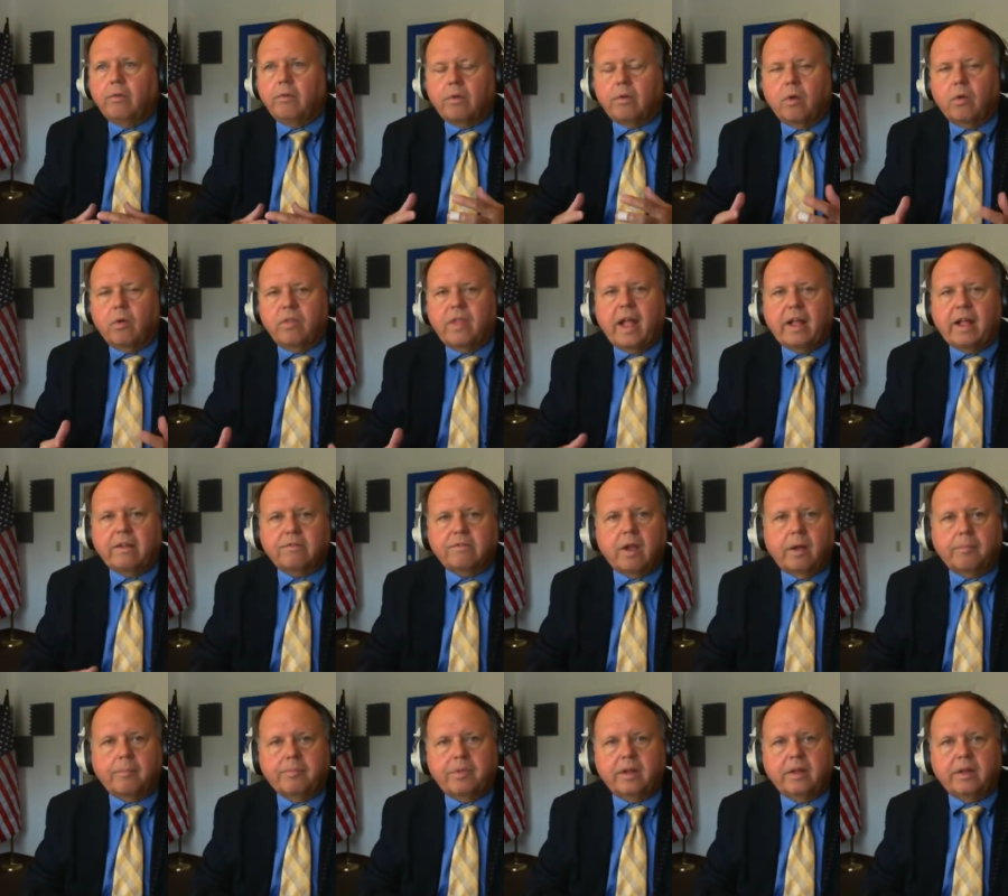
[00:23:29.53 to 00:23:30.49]
So that's
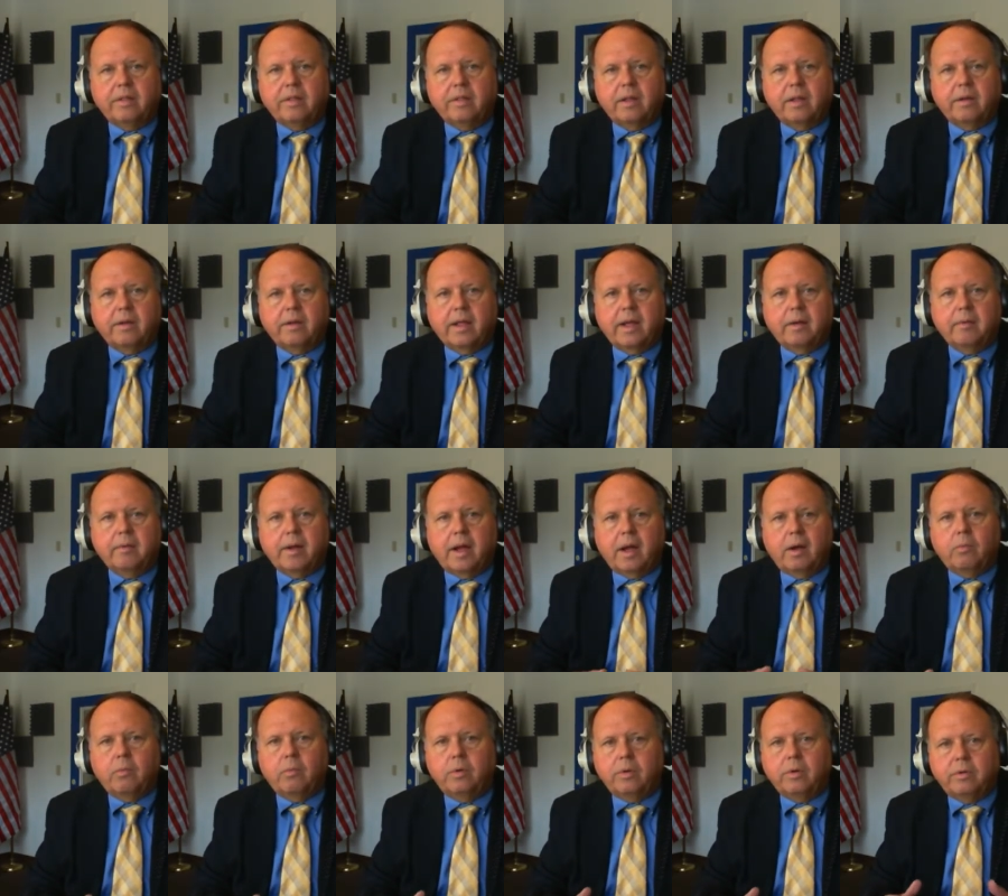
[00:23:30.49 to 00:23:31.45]
something that, that
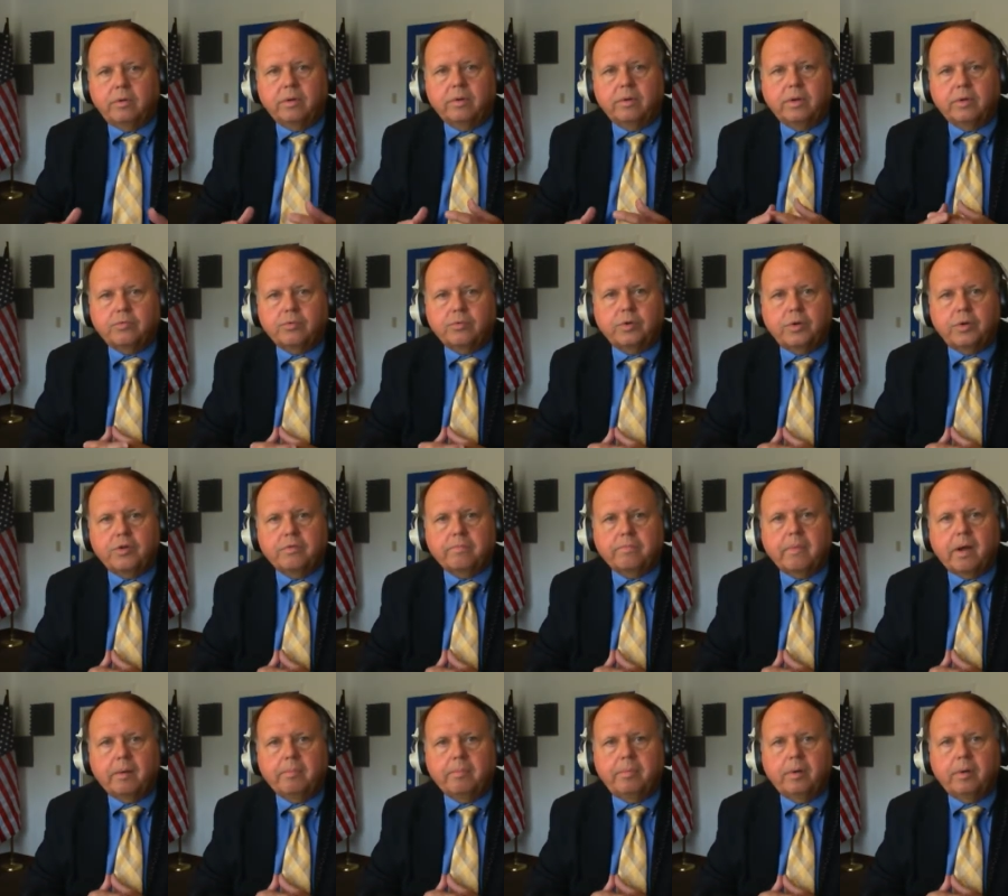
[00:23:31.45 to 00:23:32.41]
I would
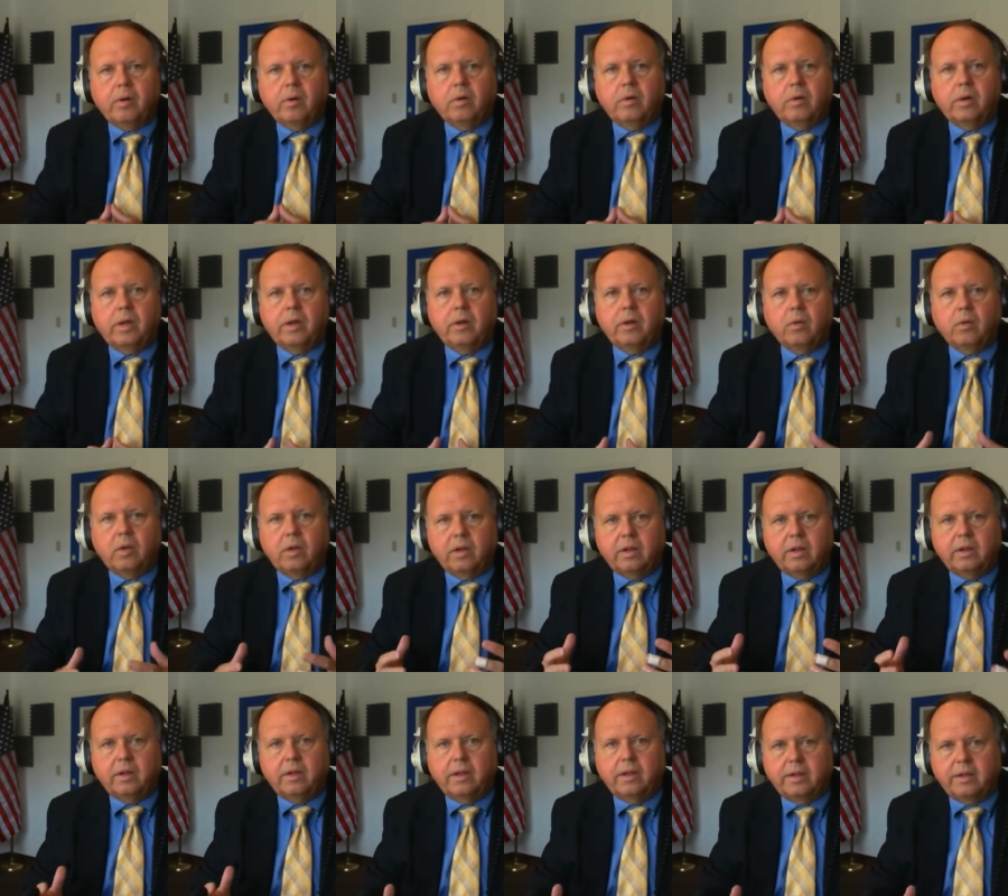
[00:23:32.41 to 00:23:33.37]
introduce my
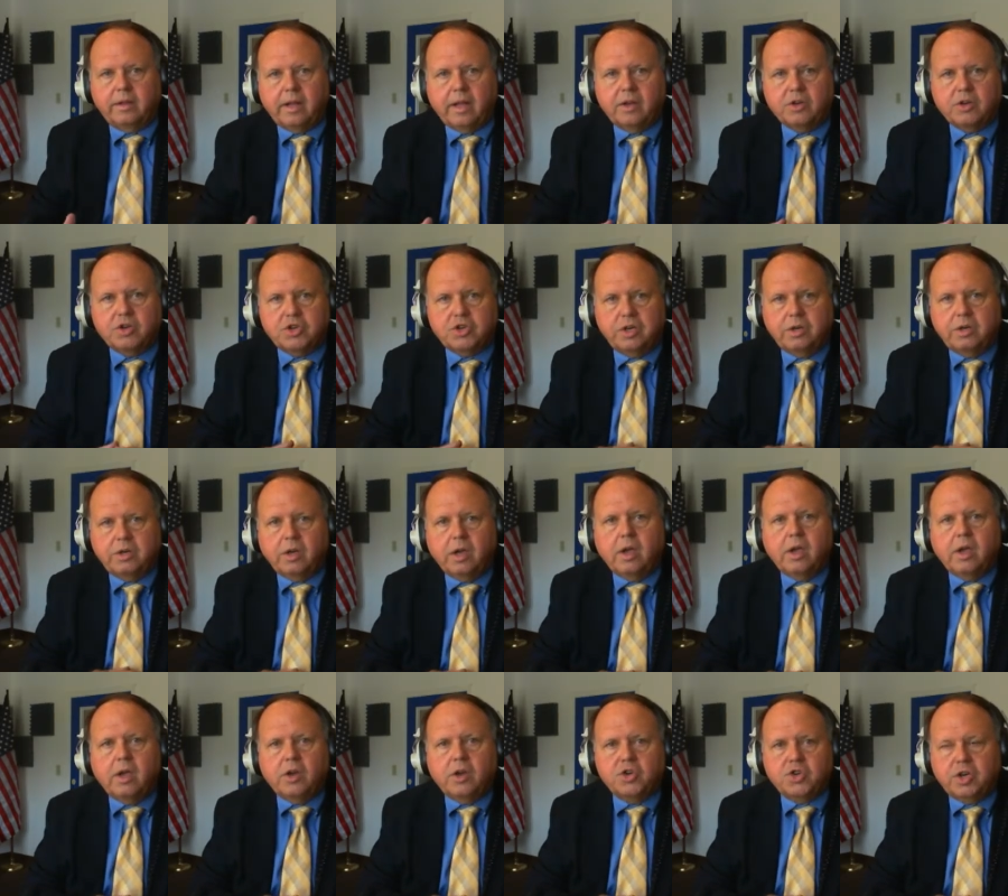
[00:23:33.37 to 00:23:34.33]
paralegal and that, that she
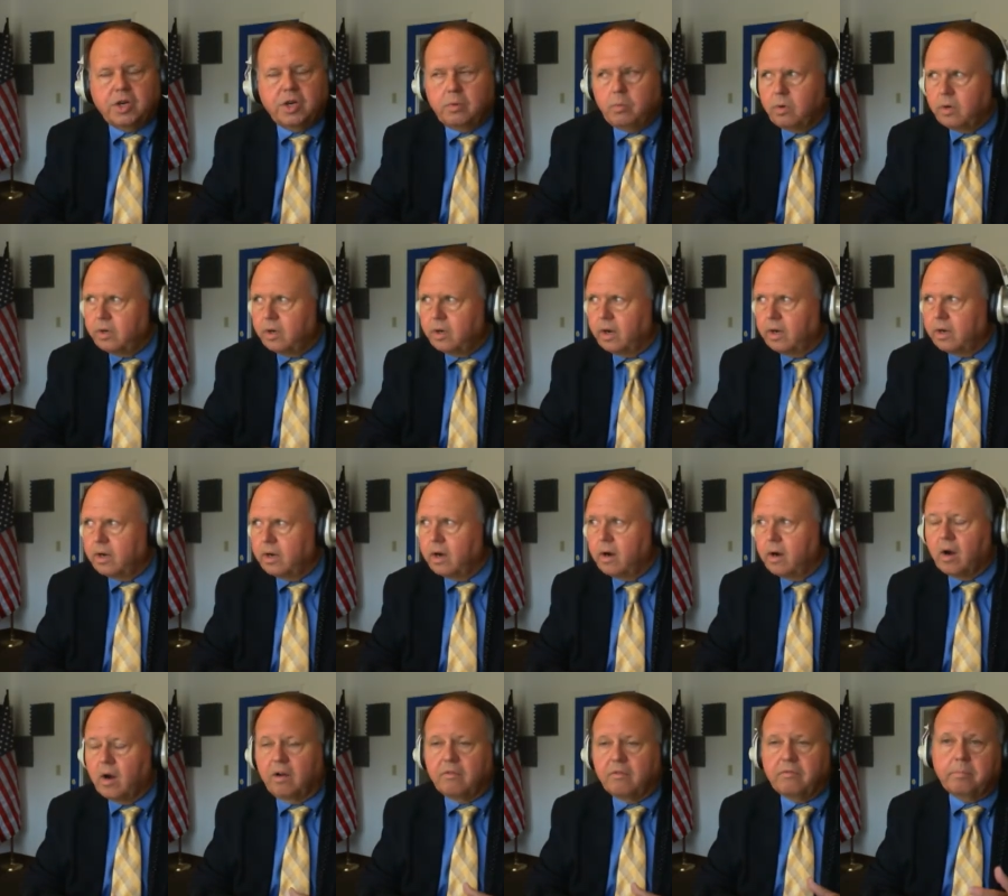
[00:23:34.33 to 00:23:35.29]
would sense, she would yeah. take
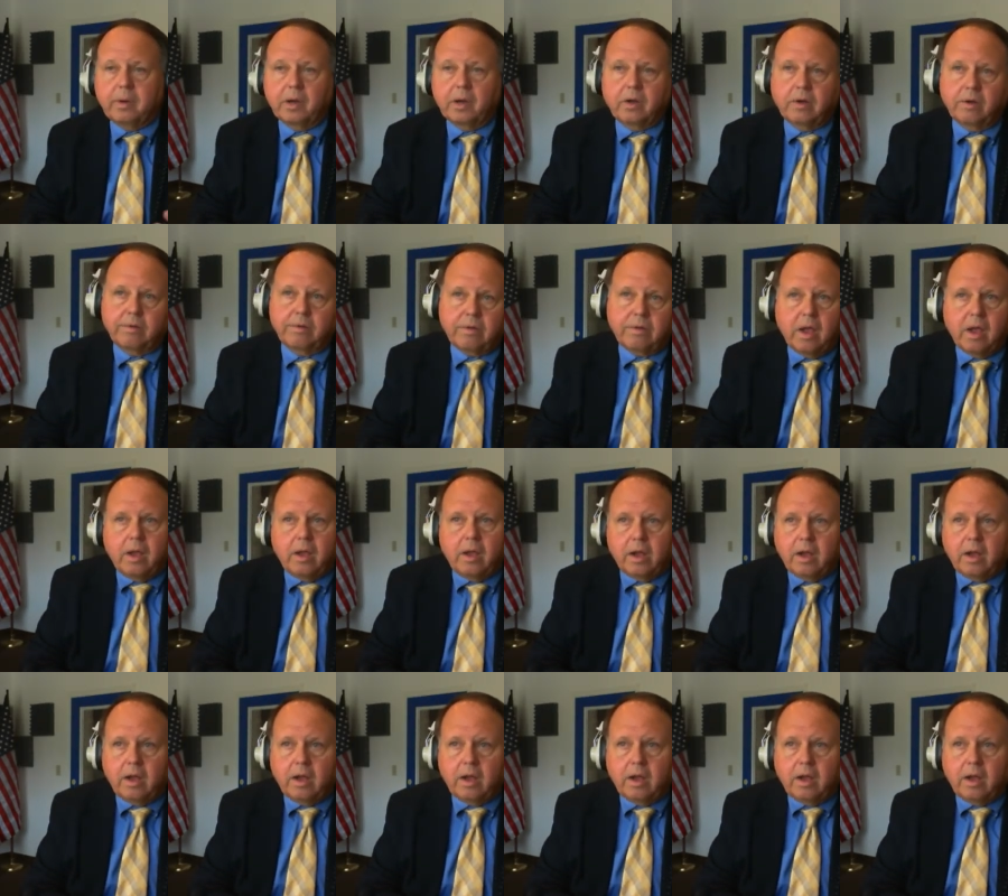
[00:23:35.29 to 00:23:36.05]
care of because